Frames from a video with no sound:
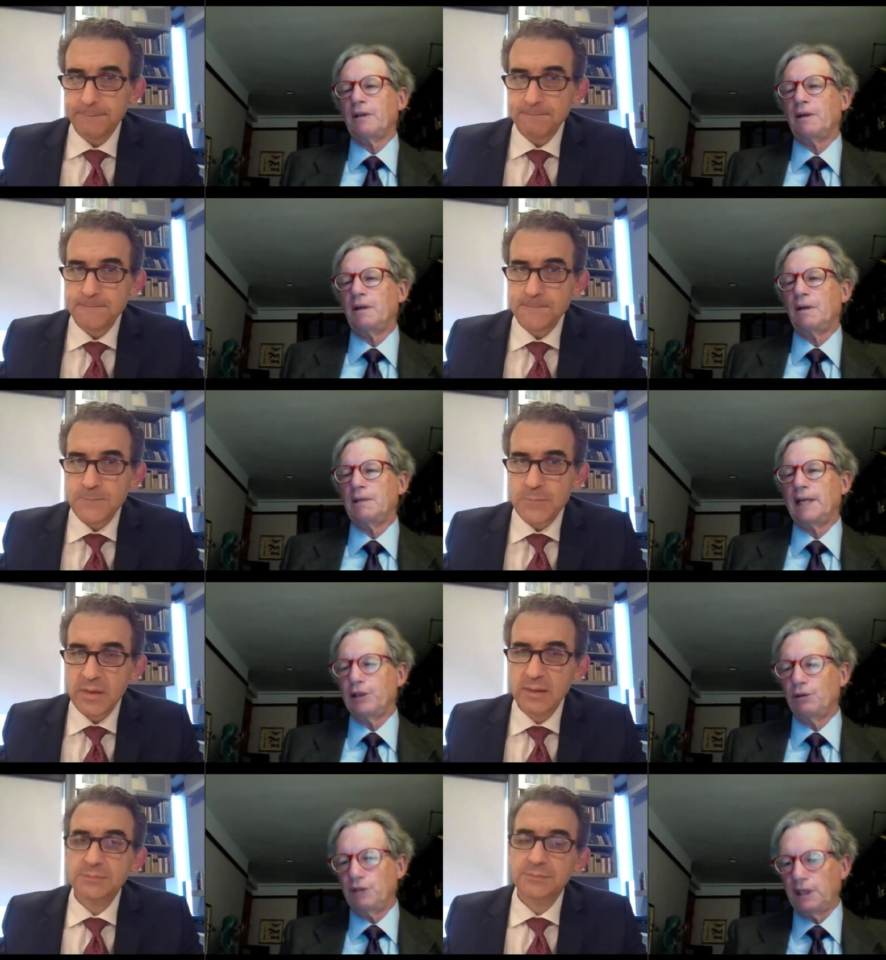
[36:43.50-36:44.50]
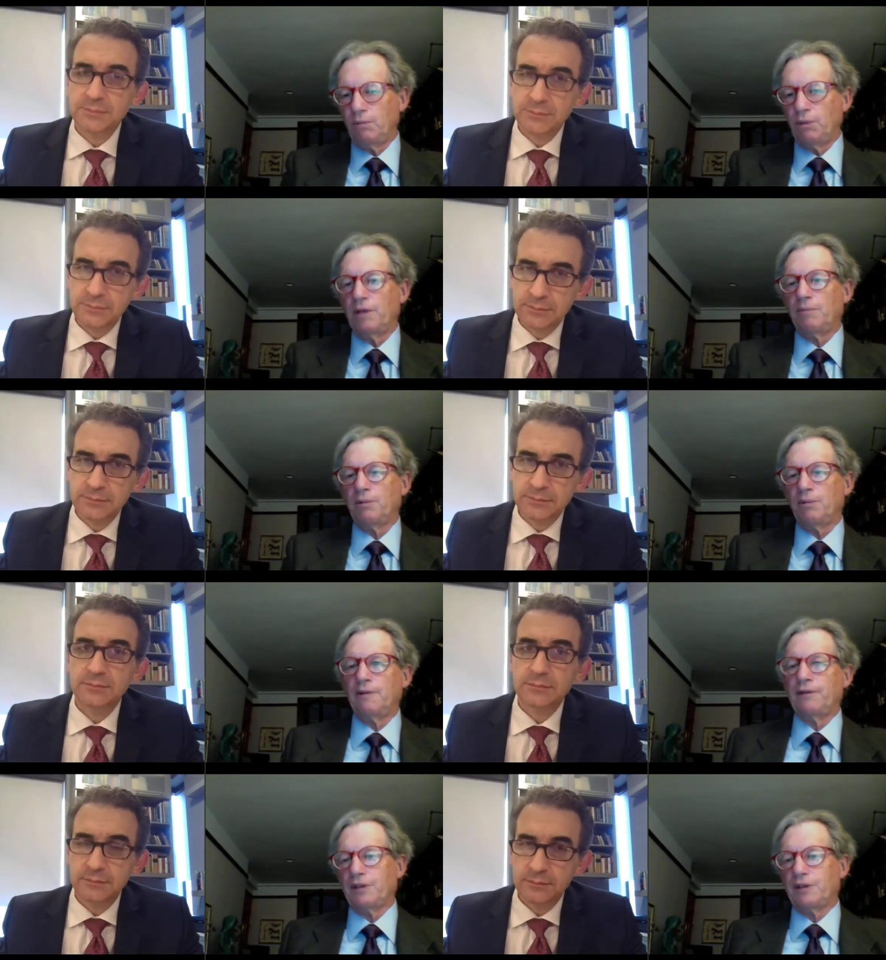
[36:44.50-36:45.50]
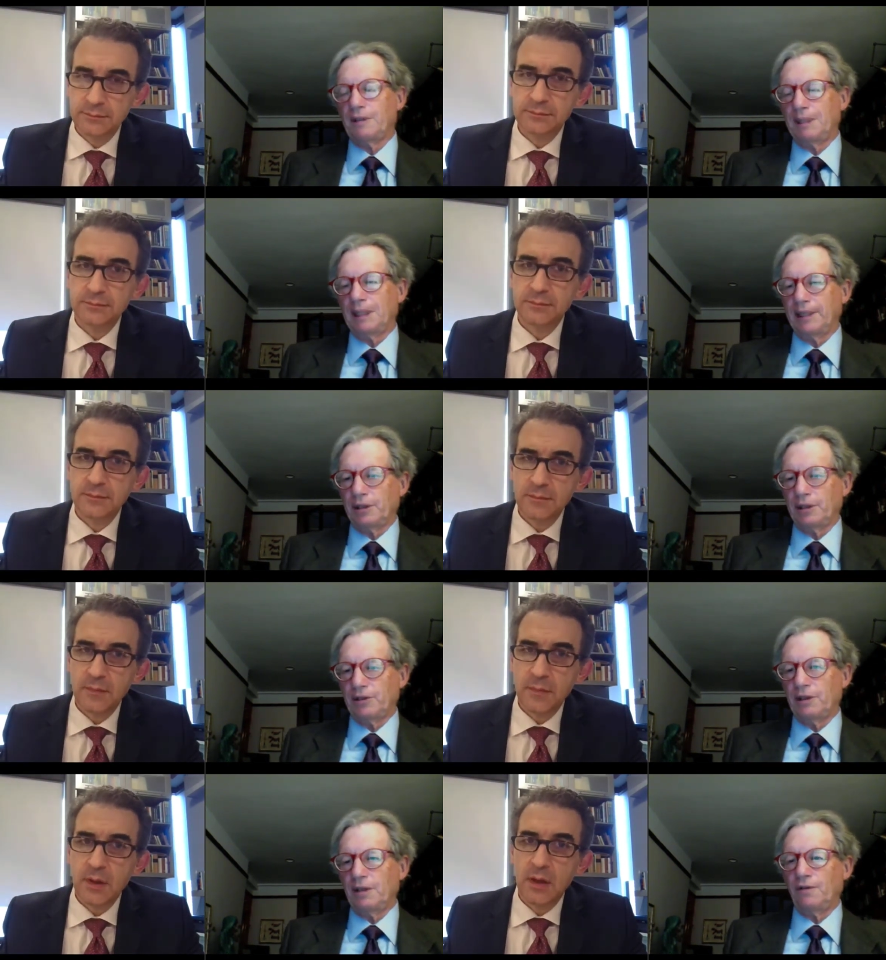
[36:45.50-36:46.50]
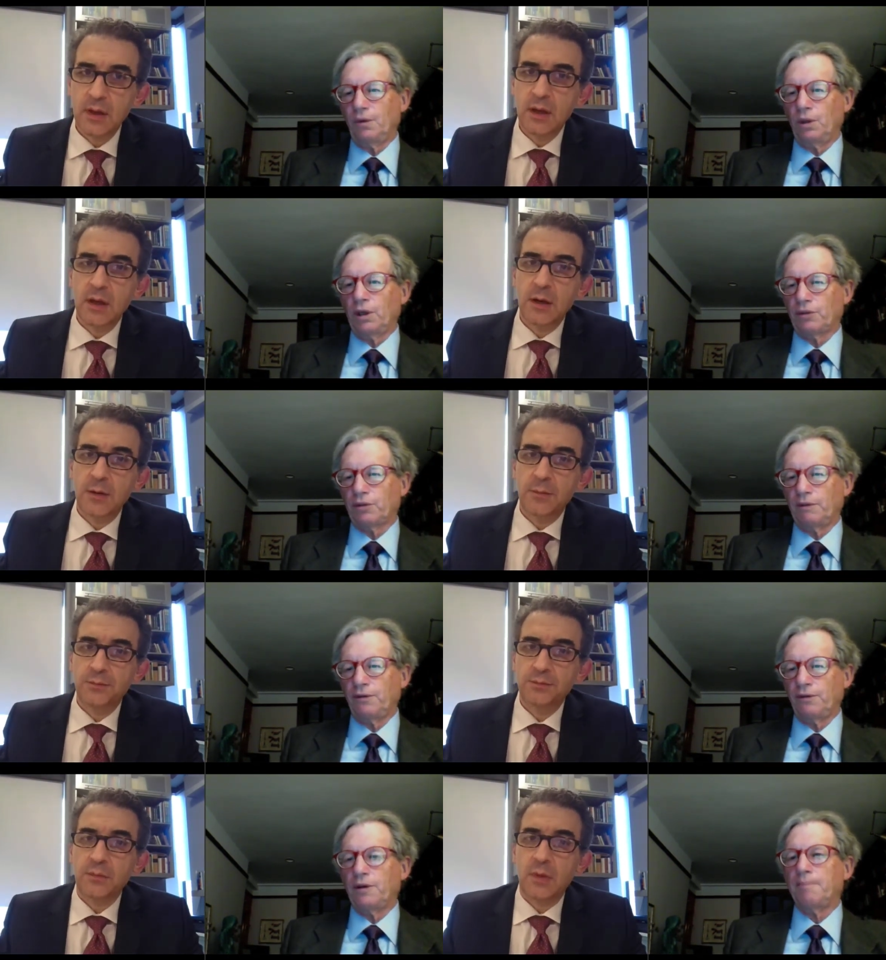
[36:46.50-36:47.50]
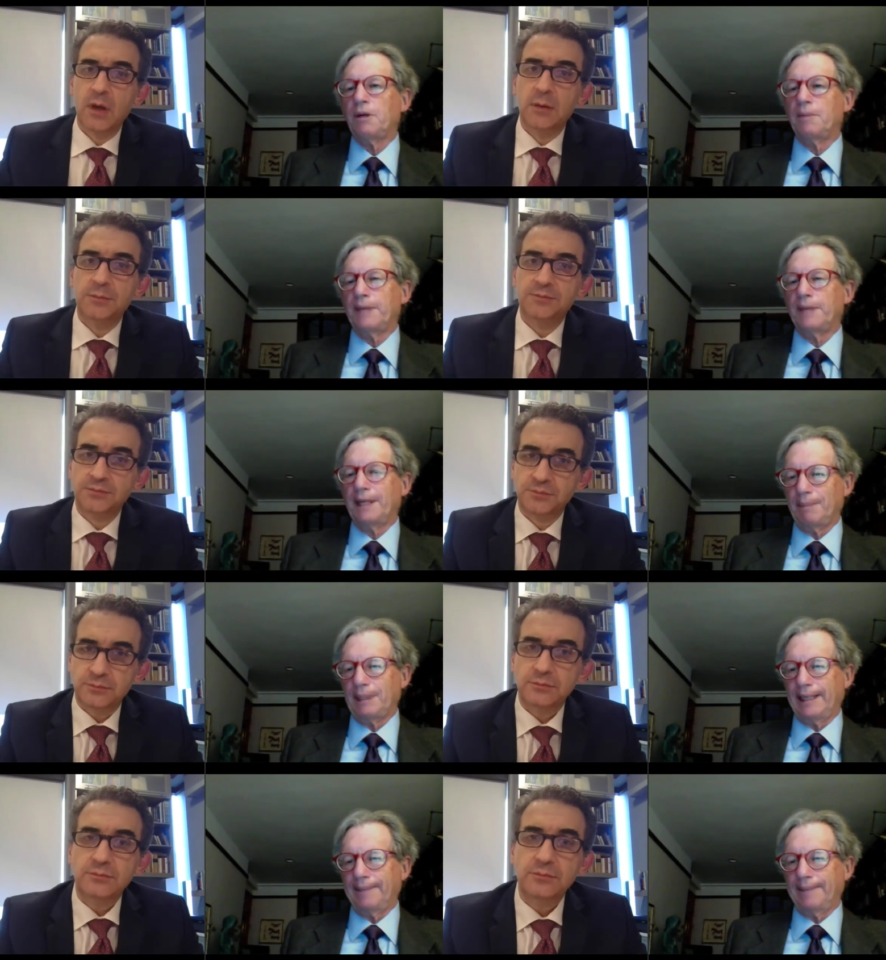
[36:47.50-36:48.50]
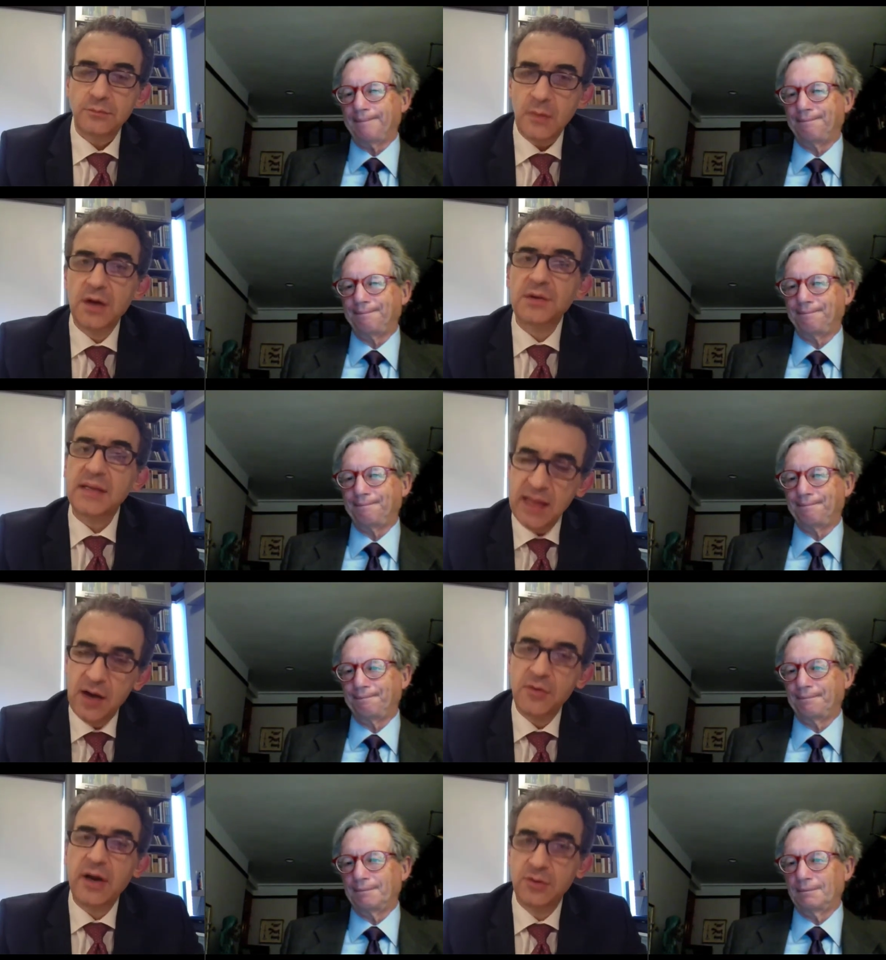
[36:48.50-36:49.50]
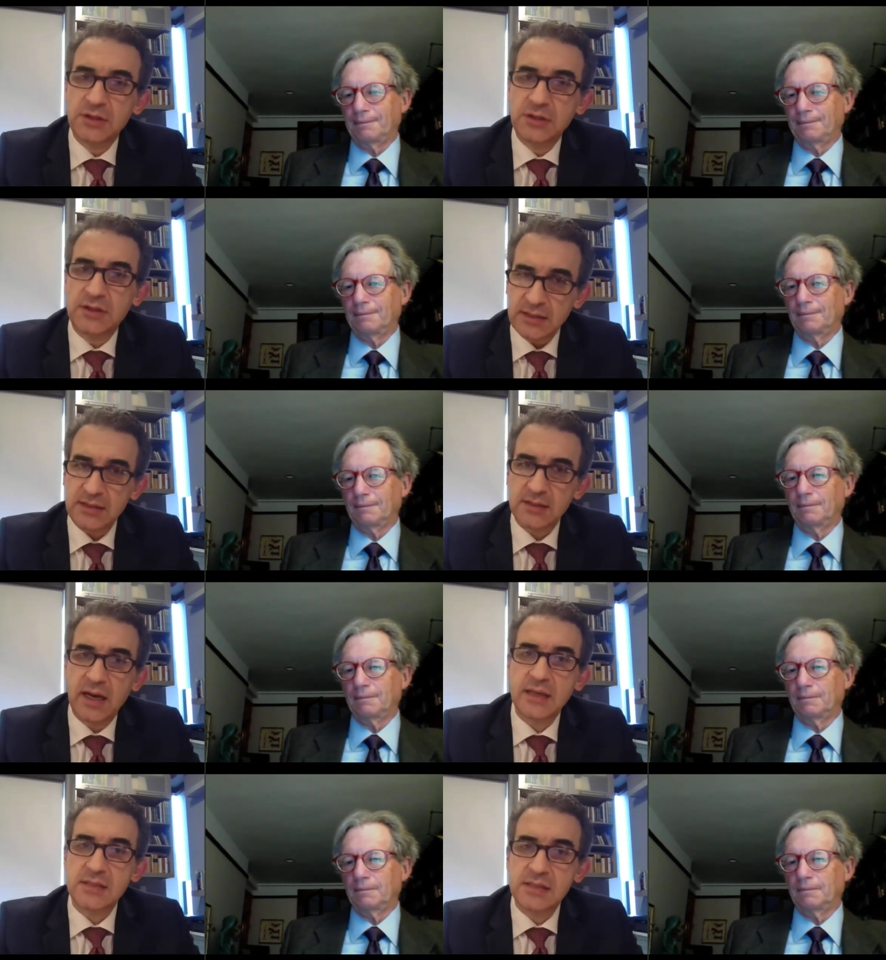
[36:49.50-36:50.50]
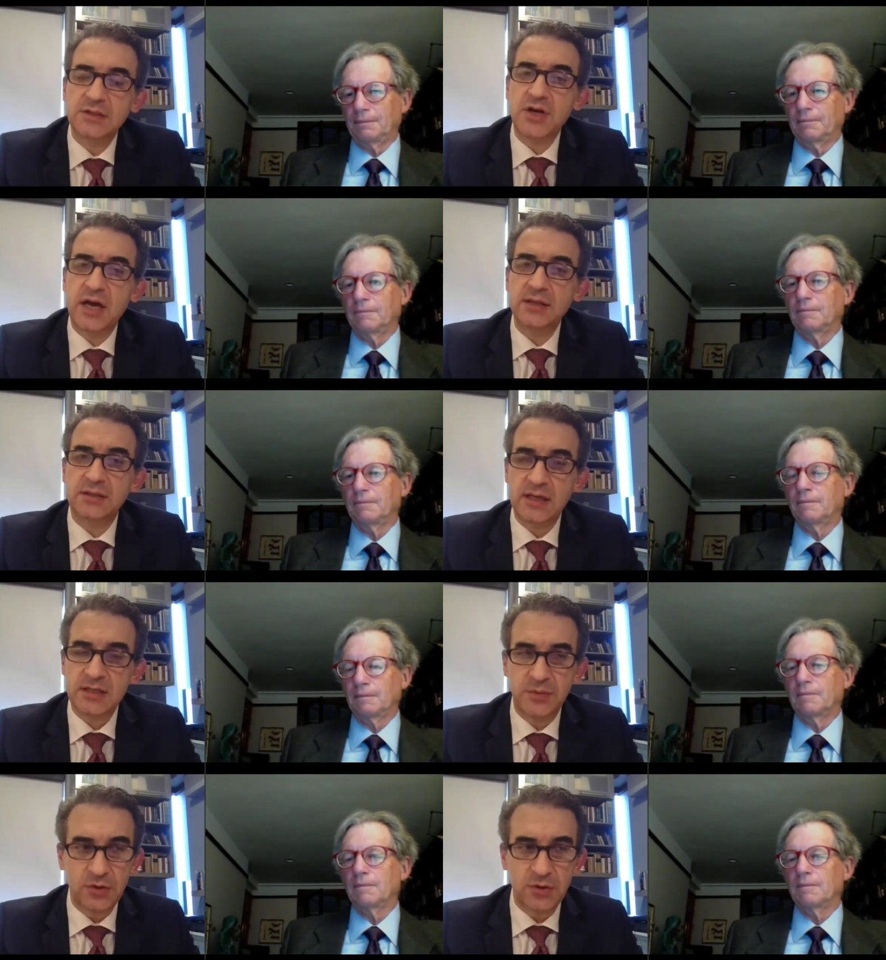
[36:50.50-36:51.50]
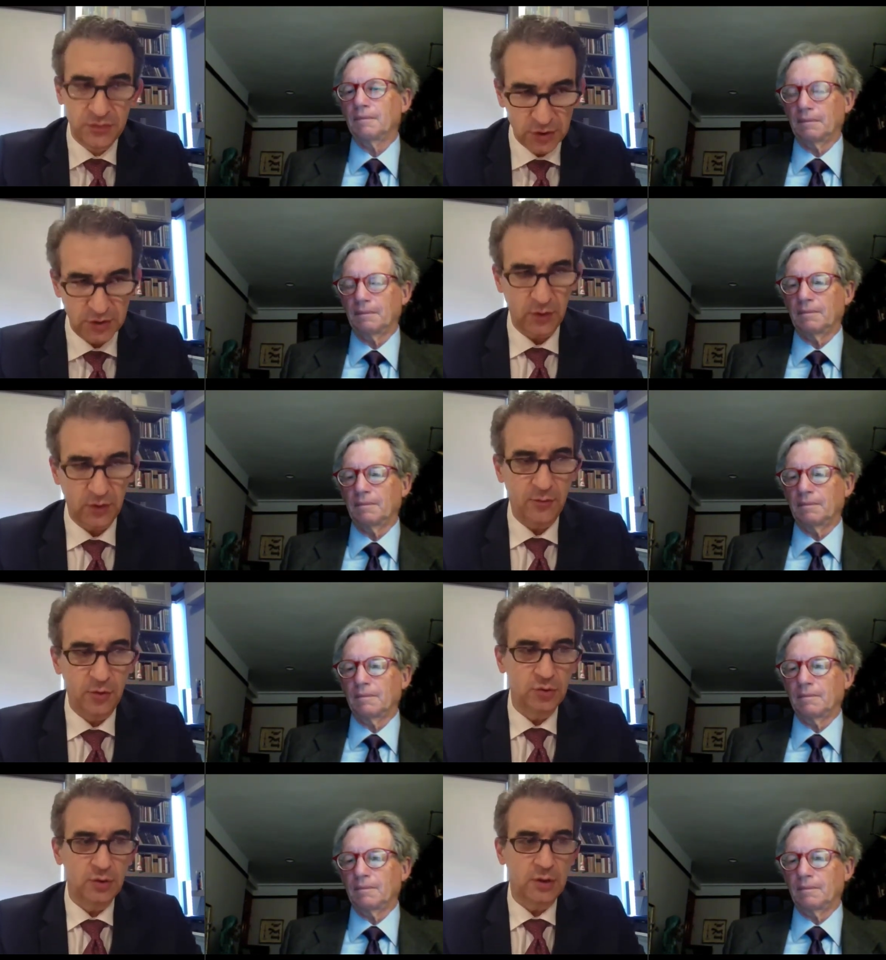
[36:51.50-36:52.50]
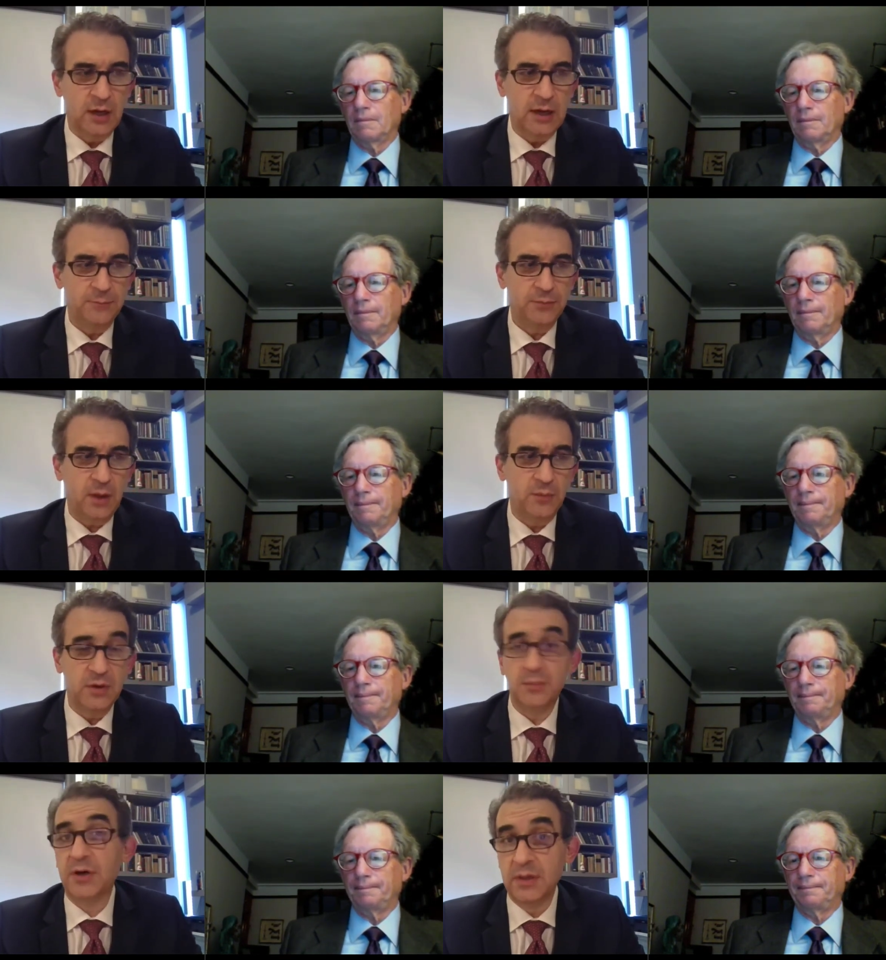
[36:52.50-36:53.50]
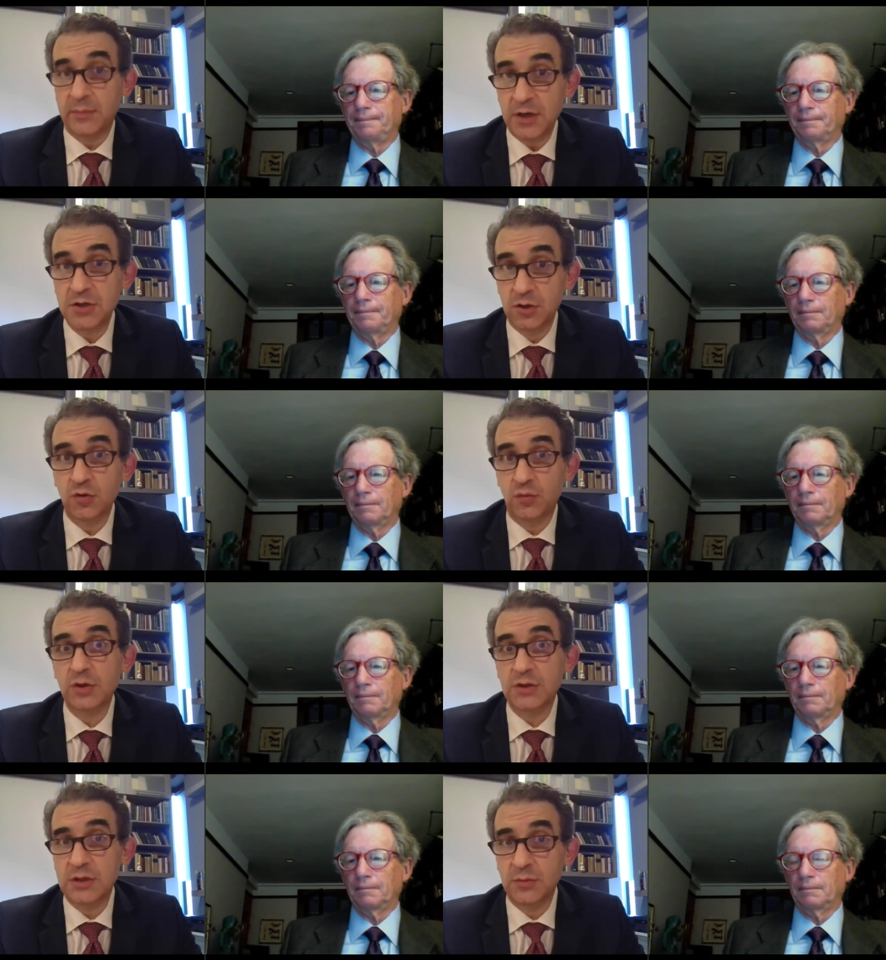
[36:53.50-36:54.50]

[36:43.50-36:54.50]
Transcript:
Speaker 1: uh, like you did with the peripheral stimulation to see if it works before the permanent implant?
Speaker 2: Right now, I do the test. I still try the test because, first of all, I want to um, prepare the patient to what the